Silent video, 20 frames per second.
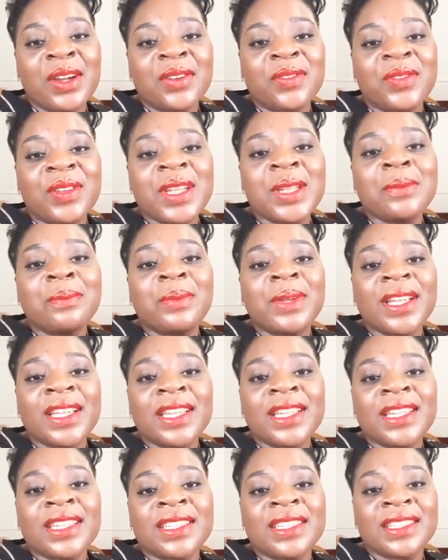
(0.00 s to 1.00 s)

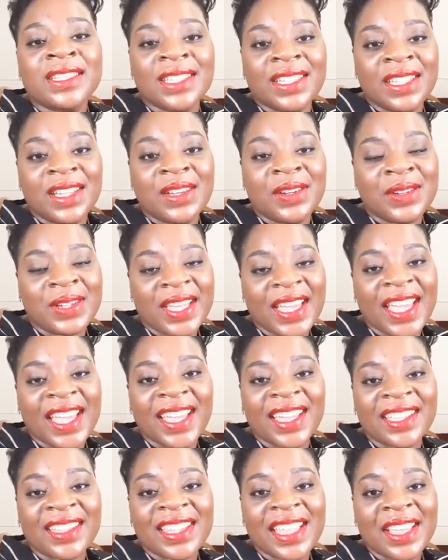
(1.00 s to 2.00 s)
Philippines.
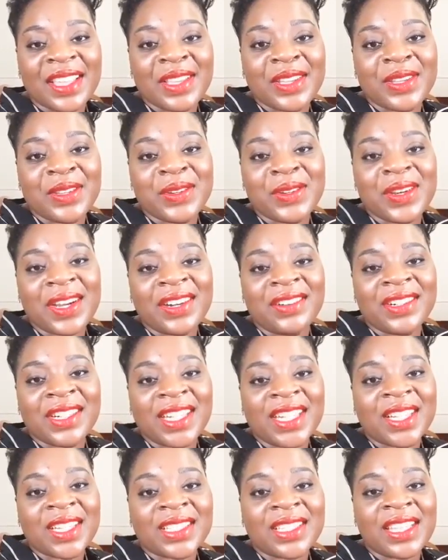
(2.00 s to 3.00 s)
Okay, thank you,
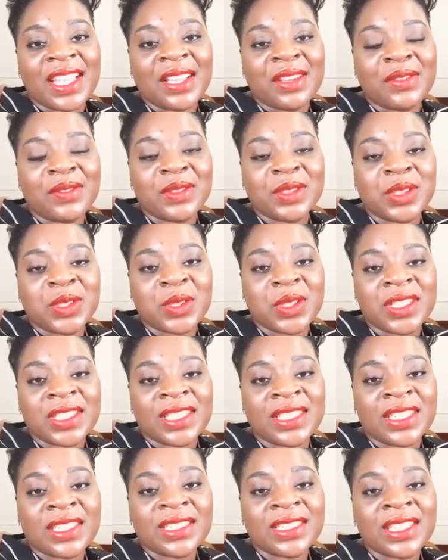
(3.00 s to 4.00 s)
Arila. Thank you for
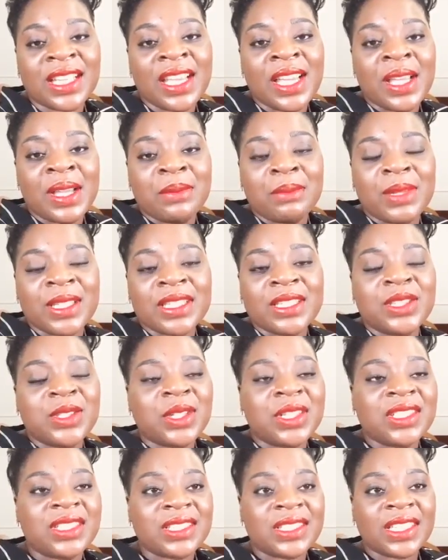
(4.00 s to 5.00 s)
joining us. Please
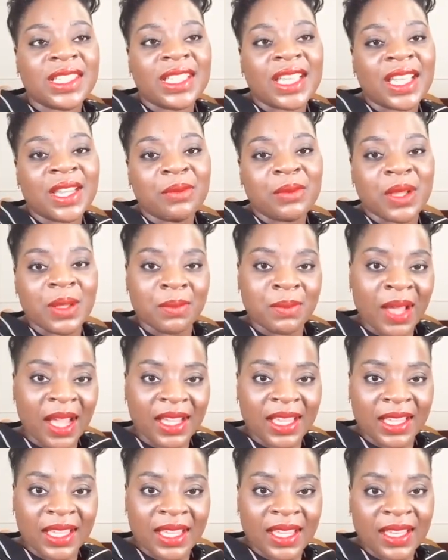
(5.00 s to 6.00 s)
join us again. We're back
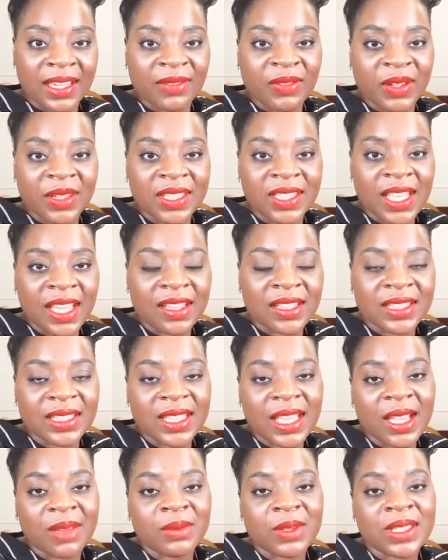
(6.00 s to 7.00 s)
again for the second
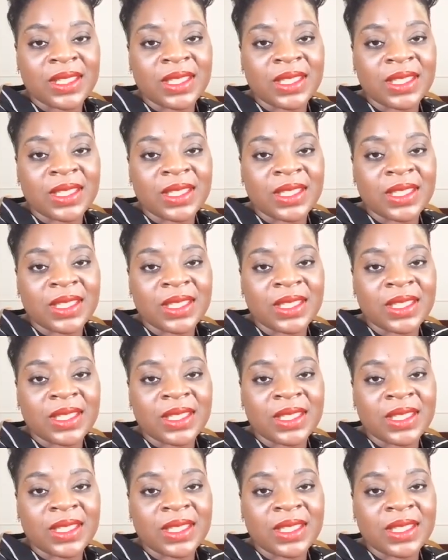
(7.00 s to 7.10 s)
time